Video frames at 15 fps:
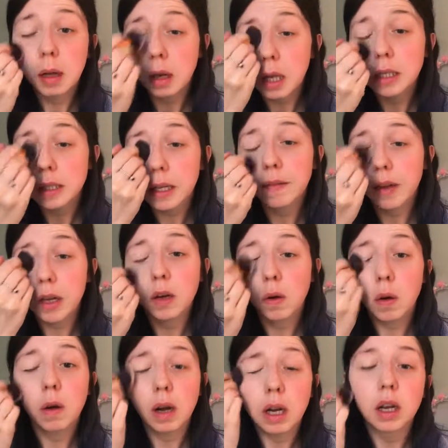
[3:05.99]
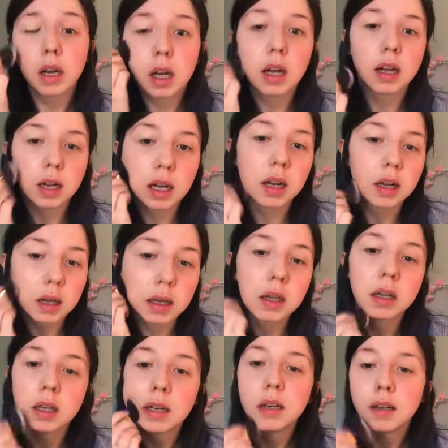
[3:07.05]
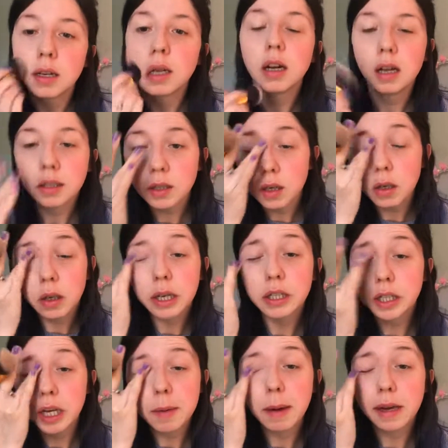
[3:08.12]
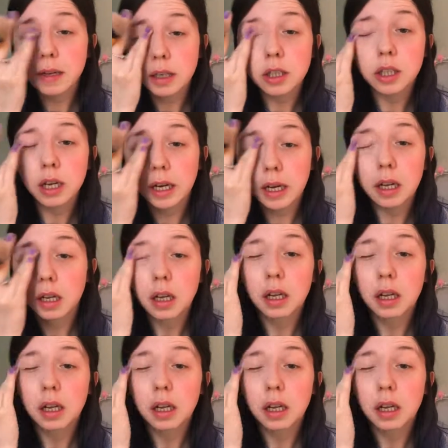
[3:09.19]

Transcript: let's give it a go. It's not looking too bad, actually.